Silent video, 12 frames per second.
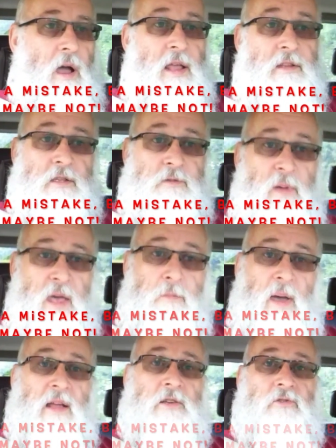had the spare
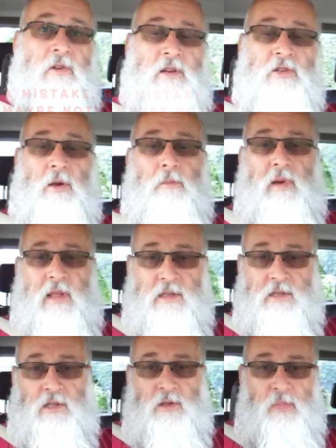battery and jump
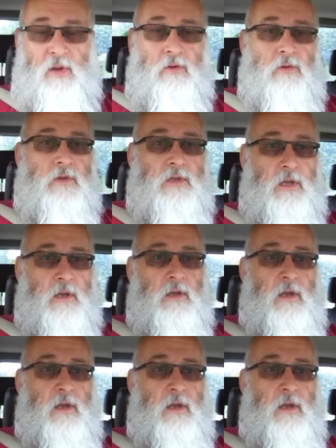leads in the boot.